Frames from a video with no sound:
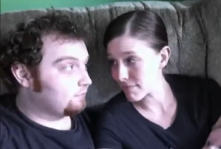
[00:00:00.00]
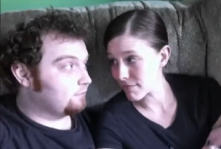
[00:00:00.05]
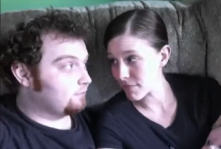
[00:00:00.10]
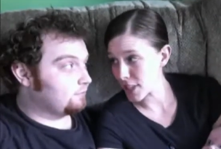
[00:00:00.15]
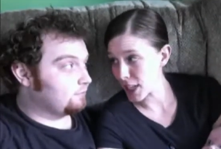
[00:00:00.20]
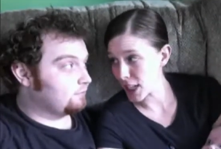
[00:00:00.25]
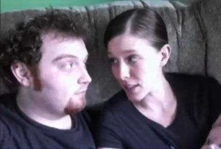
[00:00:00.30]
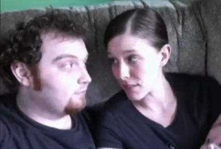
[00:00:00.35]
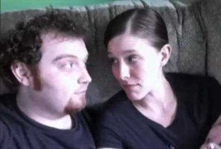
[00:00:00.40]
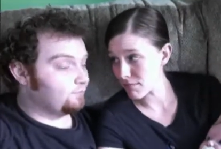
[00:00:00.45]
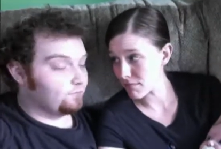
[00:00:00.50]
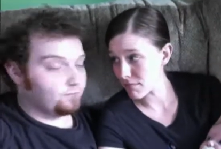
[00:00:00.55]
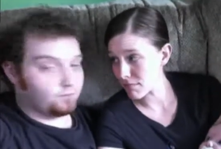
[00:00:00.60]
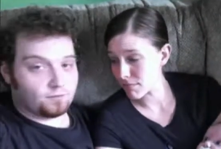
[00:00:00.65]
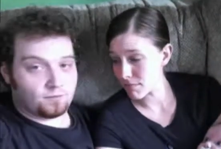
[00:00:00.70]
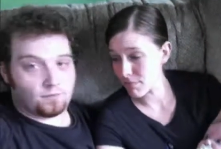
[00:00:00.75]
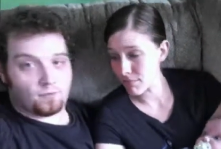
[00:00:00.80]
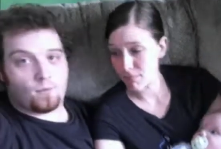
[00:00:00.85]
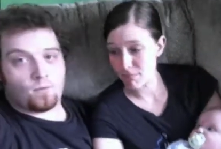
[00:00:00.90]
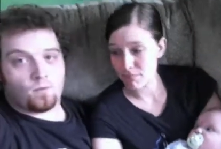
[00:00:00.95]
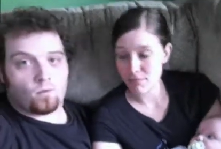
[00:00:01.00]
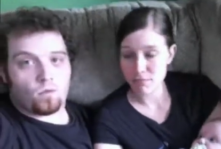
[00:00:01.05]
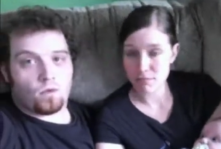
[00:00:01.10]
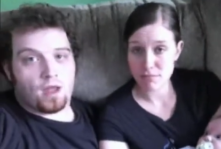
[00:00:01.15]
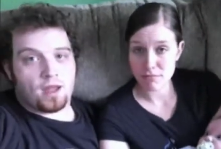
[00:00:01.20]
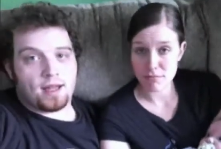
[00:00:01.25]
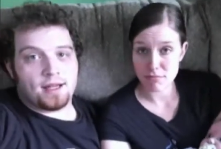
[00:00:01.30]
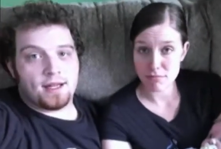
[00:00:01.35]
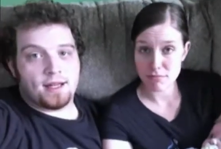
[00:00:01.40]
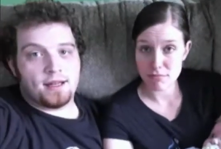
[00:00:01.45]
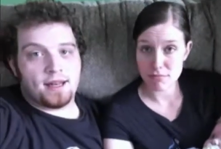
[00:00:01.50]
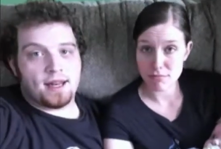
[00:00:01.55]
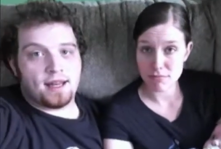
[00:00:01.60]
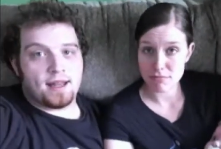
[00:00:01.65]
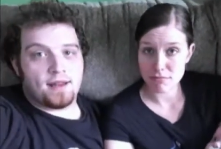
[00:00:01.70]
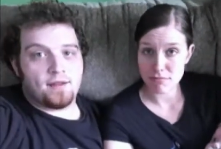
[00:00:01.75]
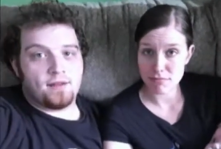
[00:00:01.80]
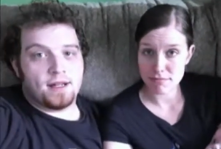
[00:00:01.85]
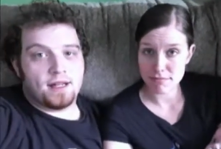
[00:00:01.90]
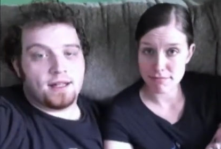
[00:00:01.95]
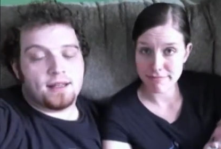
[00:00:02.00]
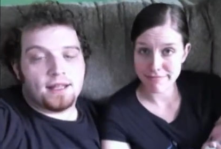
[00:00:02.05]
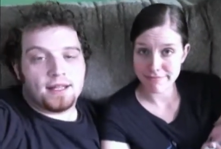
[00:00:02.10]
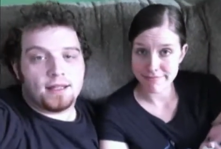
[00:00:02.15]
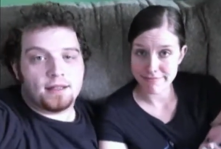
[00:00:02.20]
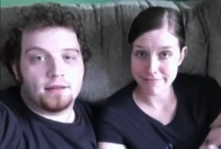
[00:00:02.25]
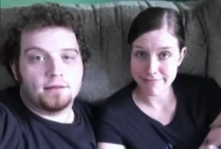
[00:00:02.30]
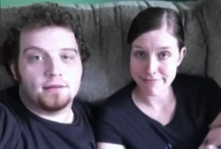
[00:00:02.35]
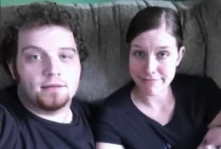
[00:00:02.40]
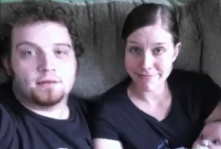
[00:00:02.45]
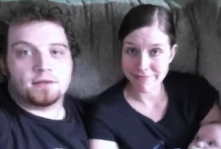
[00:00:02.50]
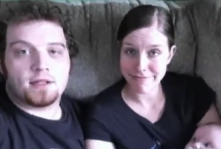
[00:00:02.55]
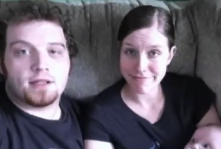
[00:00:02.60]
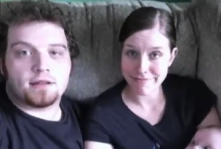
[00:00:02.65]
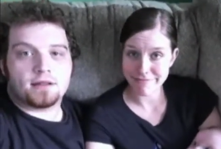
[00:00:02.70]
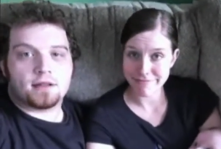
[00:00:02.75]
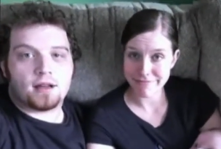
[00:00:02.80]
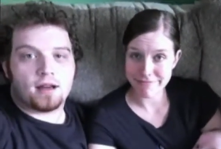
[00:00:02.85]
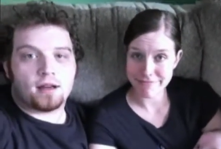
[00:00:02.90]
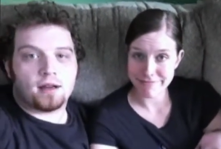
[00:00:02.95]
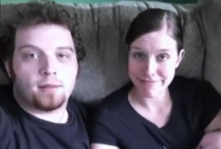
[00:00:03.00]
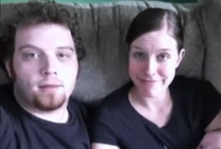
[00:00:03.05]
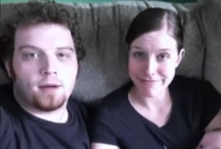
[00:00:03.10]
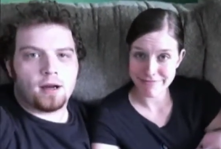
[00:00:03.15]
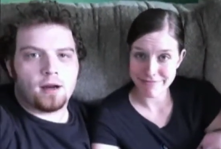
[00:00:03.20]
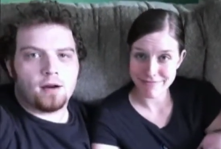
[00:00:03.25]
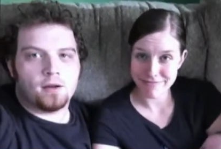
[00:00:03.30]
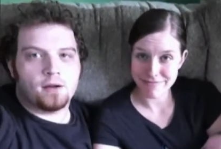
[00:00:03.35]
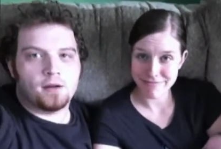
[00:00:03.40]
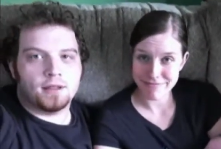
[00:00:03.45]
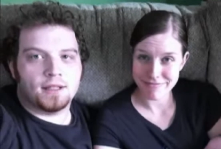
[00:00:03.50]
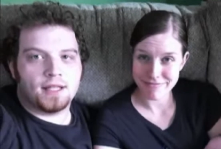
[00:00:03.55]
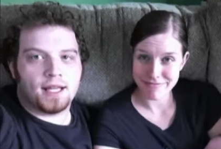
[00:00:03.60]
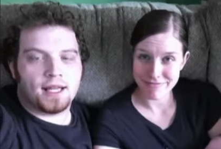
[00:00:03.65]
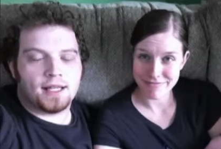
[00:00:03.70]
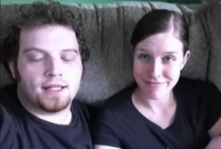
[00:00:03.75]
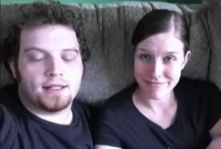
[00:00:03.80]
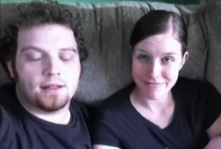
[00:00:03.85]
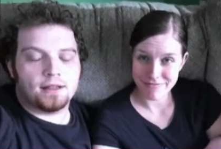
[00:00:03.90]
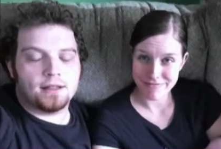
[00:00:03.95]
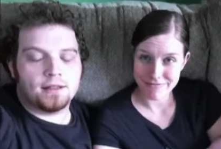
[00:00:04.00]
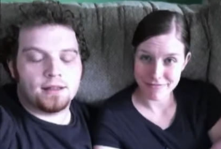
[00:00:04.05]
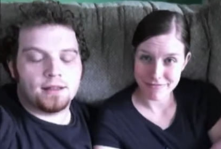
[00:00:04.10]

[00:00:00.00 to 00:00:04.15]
Speaker 1: Yeah. I didn't have anything to talk about. Oh, yeah, I did.